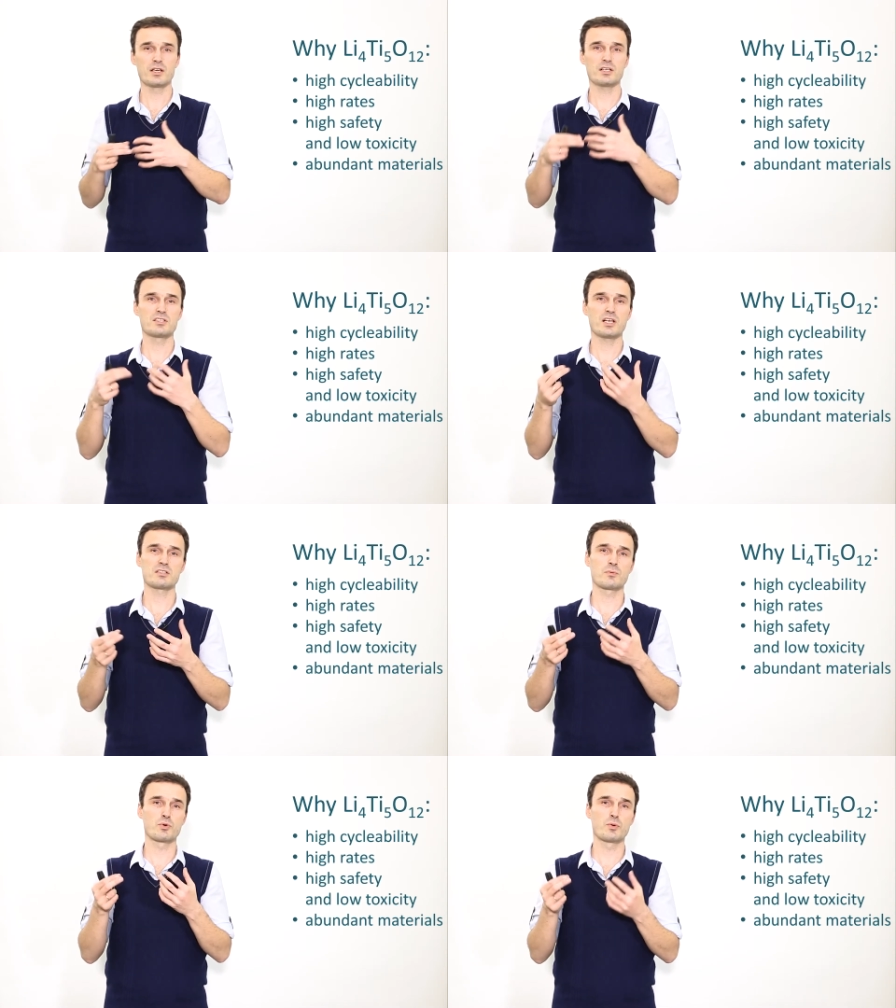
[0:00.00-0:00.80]
it's just
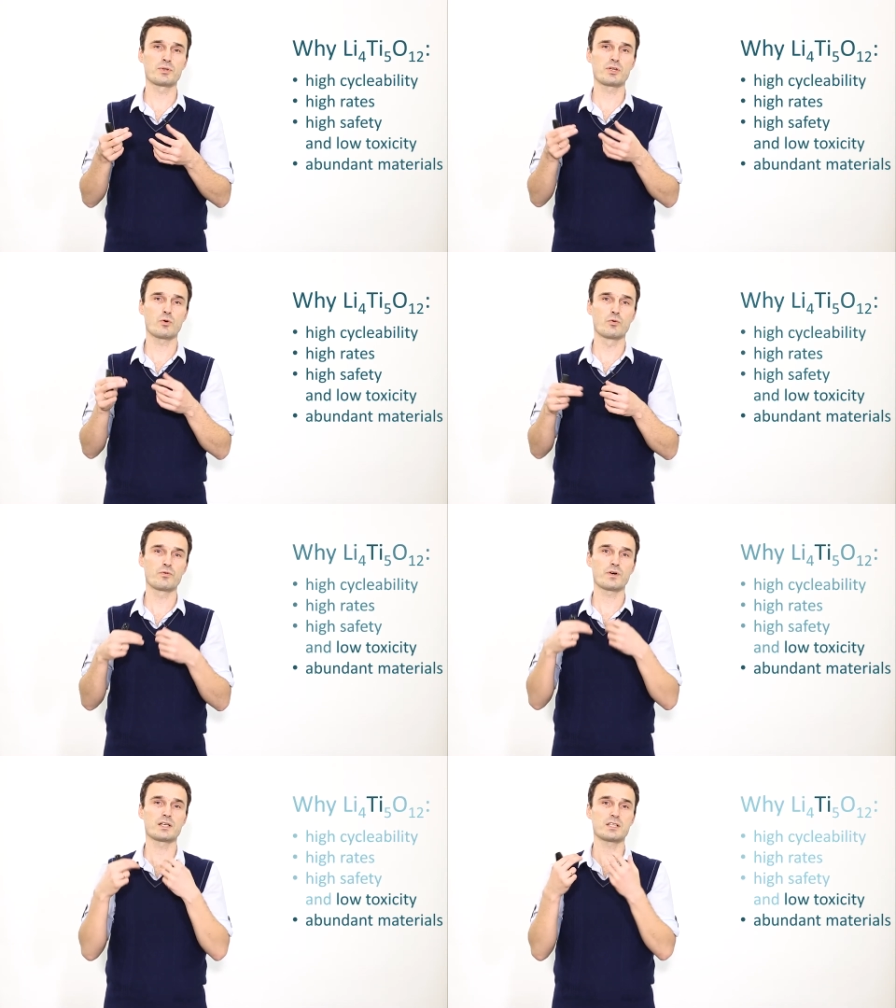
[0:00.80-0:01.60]
the property
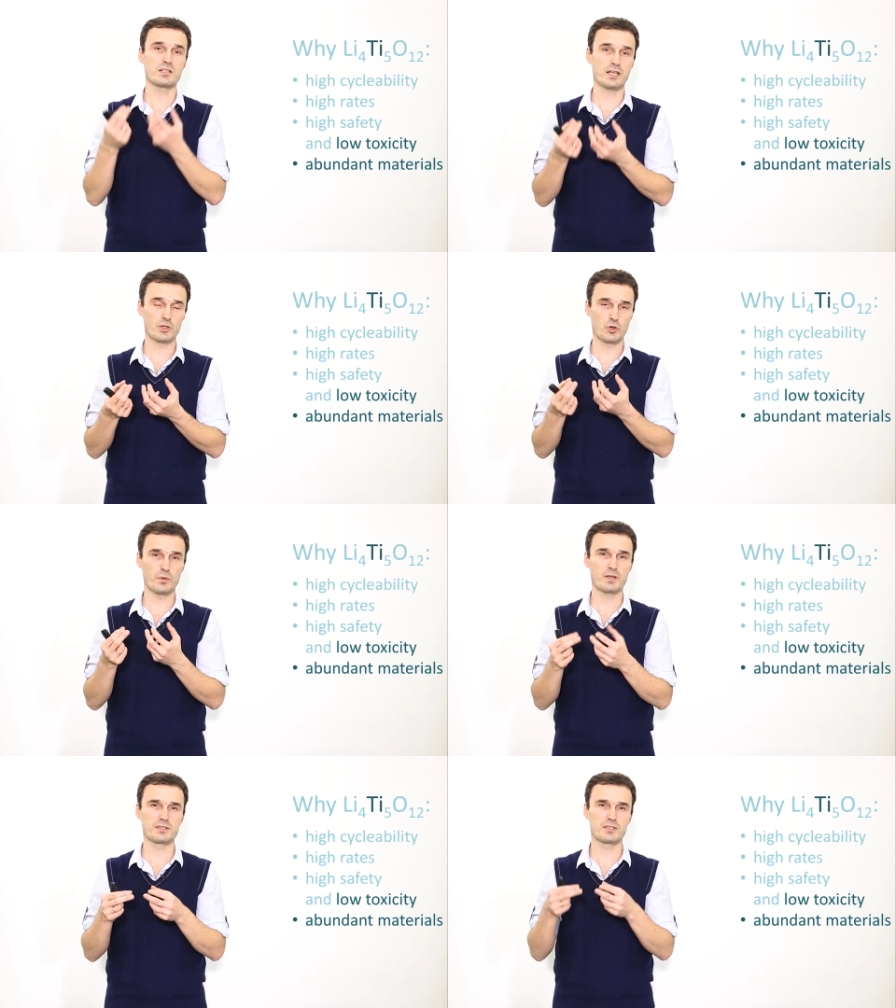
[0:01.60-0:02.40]
of titanium
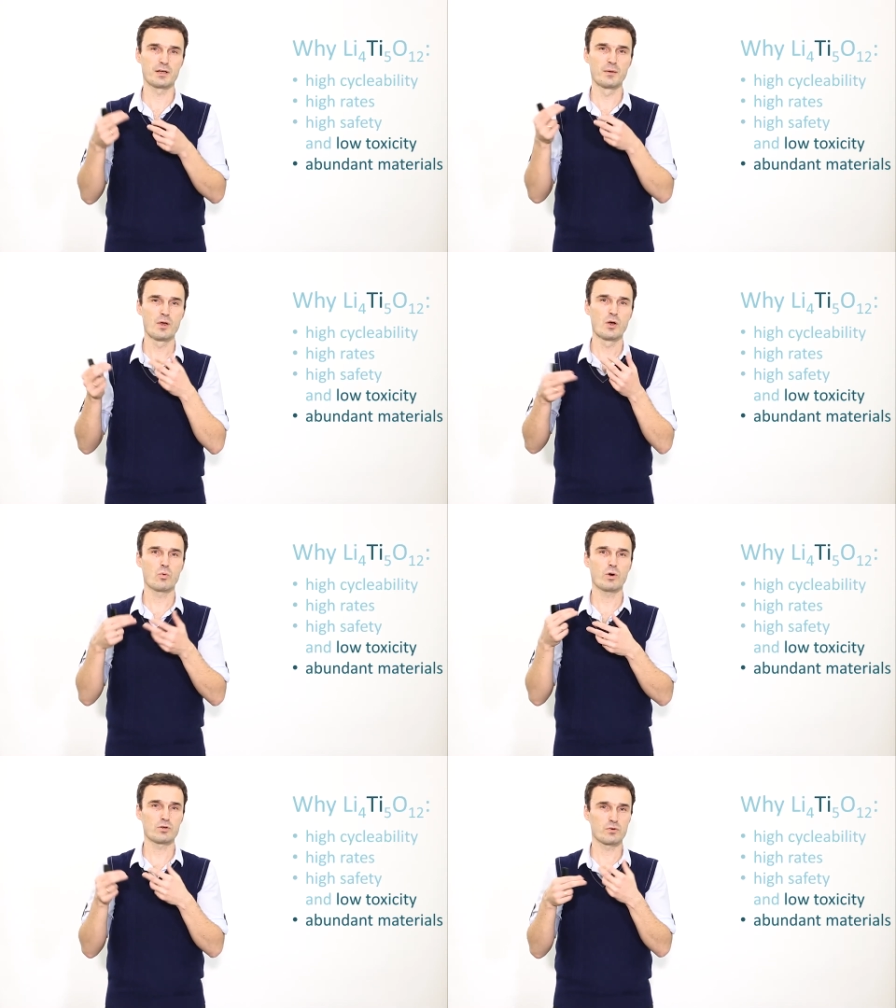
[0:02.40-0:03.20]
as
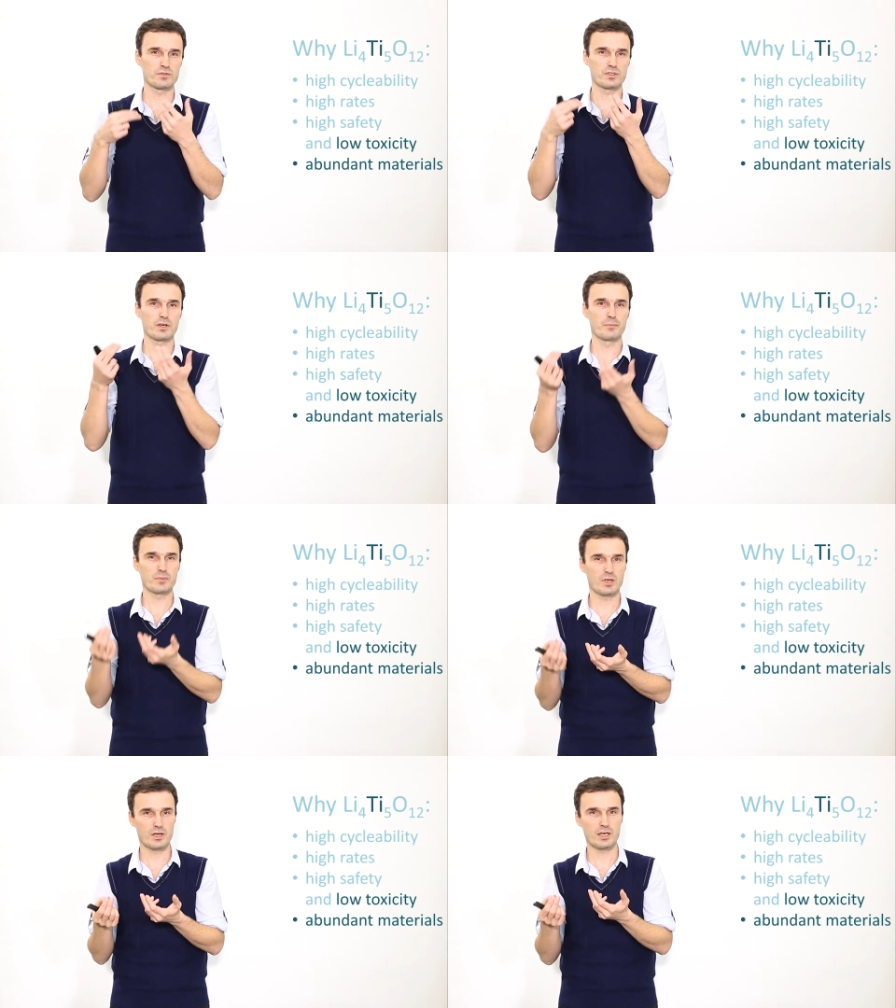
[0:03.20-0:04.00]
one of
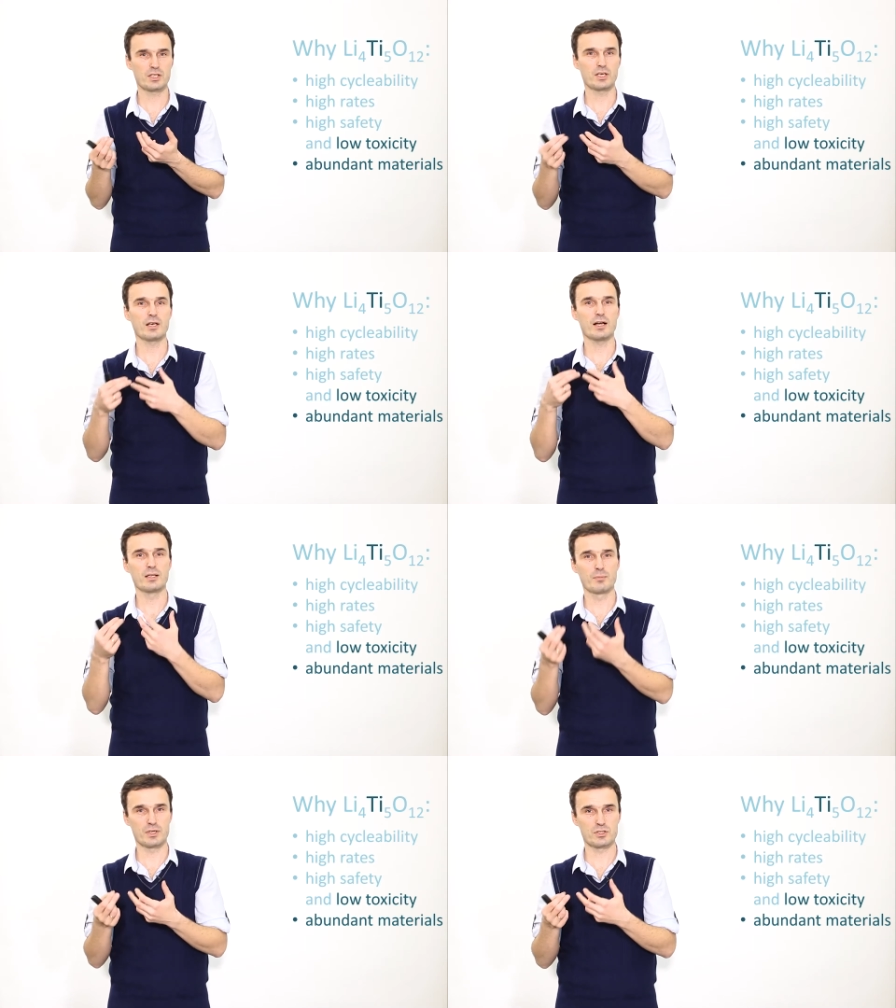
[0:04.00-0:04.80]
the key
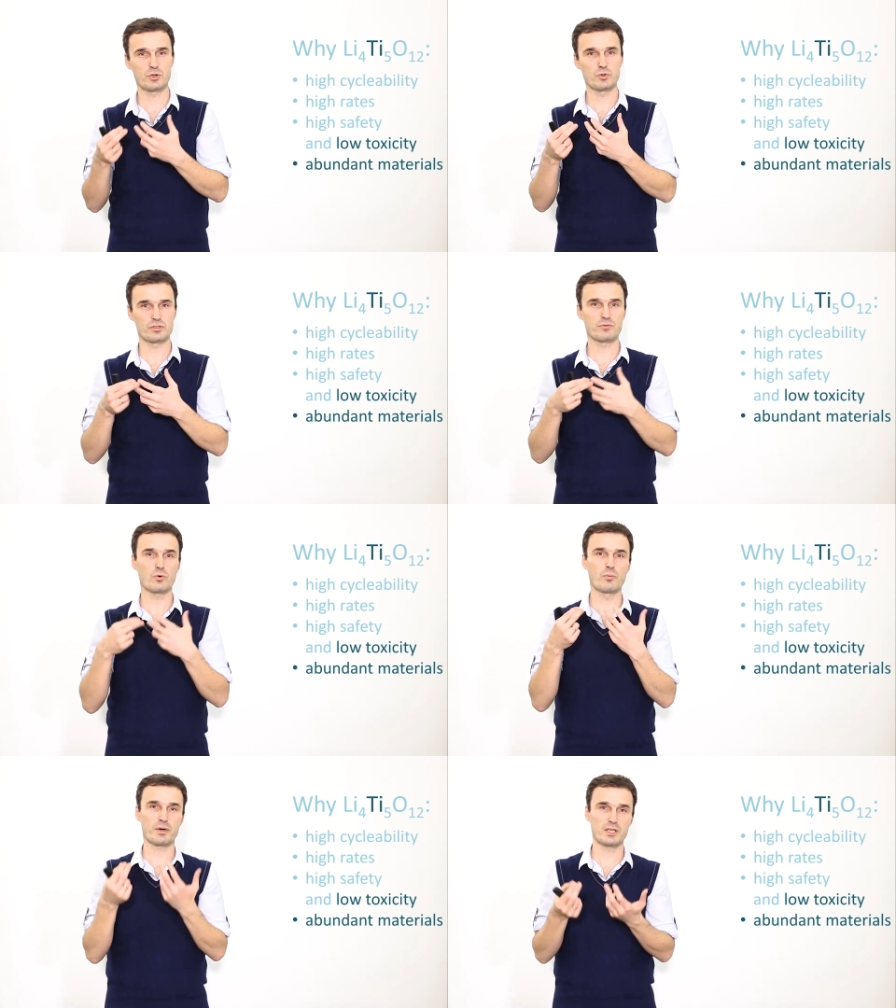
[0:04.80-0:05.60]
elements used
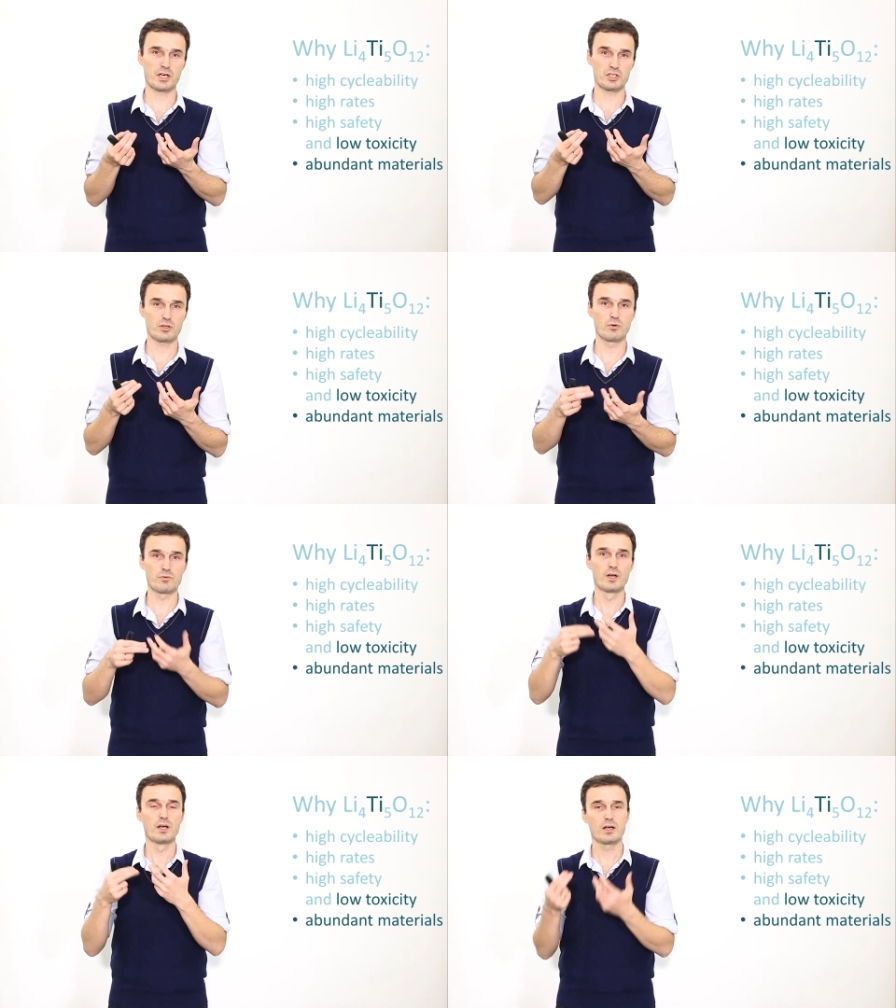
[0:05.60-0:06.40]
for production
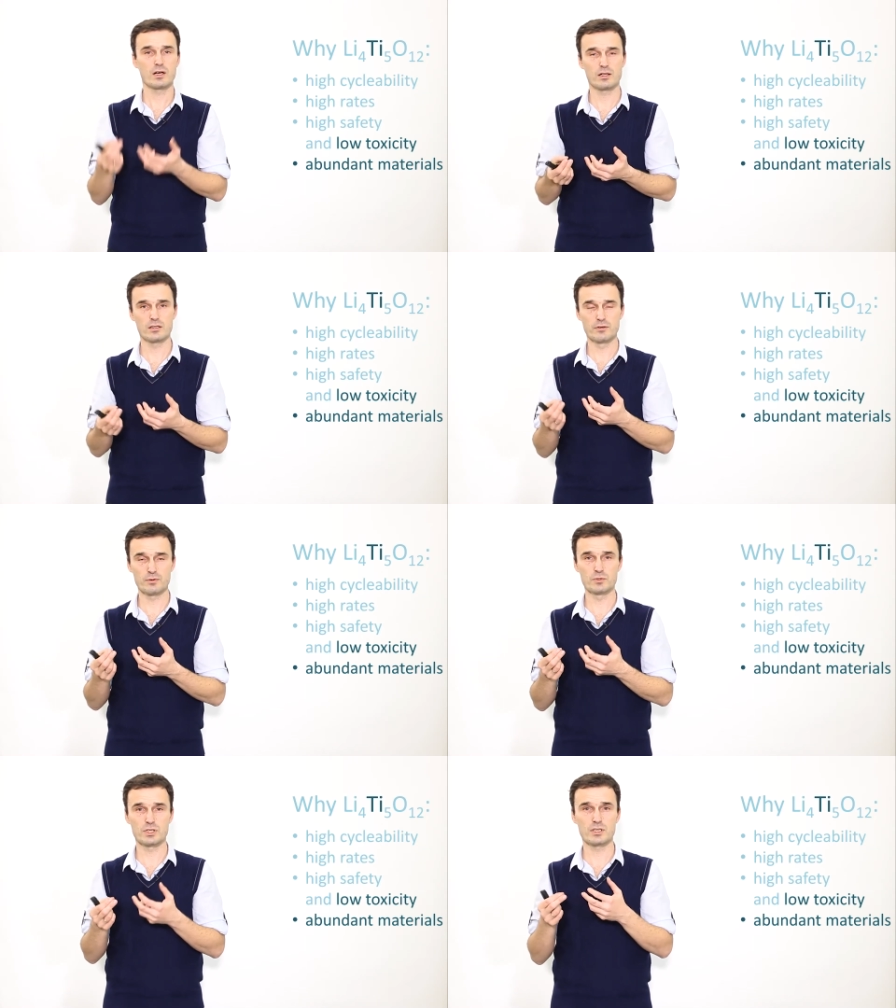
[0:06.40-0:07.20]
of
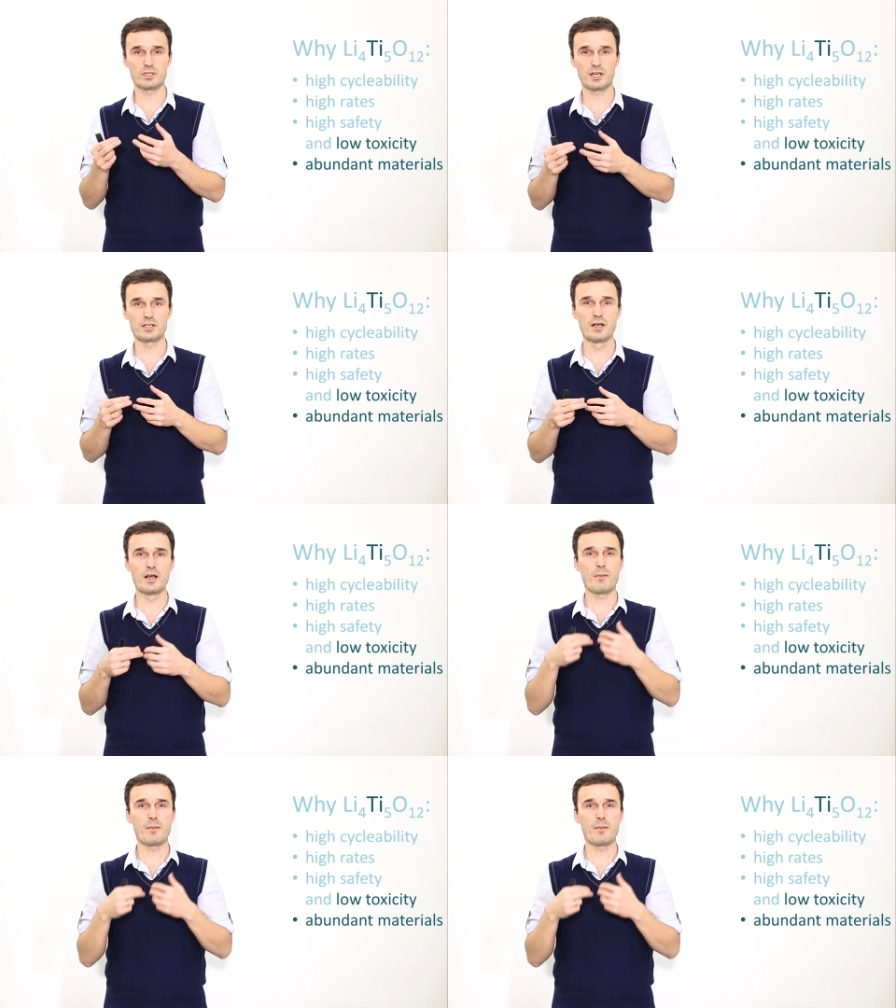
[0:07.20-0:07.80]
lithium titanate.